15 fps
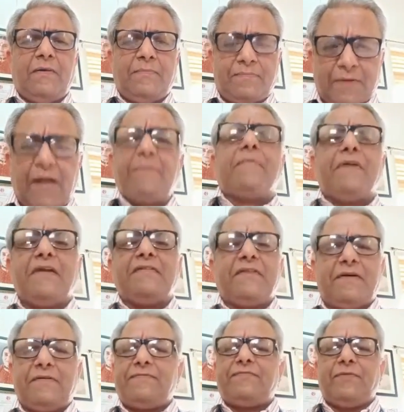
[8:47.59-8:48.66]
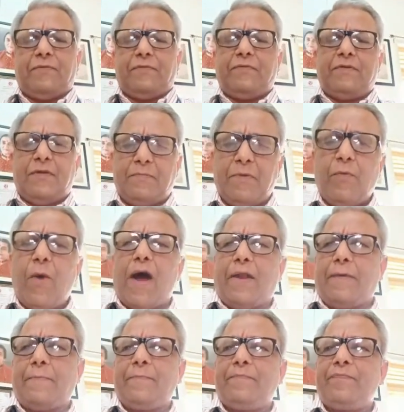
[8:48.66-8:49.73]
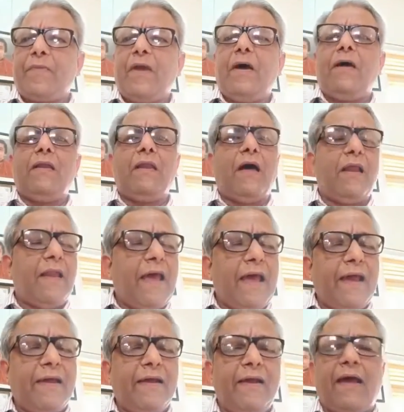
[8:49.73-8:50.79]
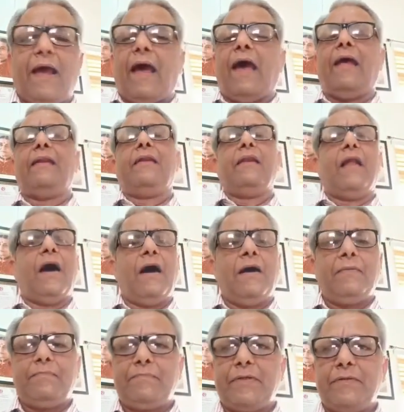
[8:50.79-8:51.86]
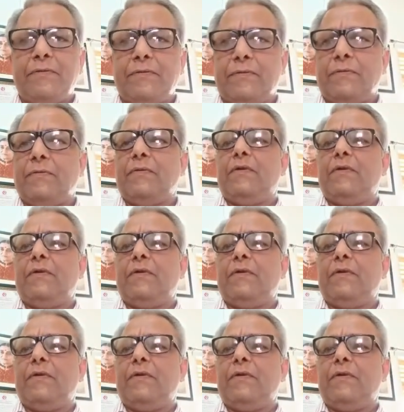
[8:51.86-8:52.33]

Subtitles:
Primarily there are four. Number one, la langue and la parole.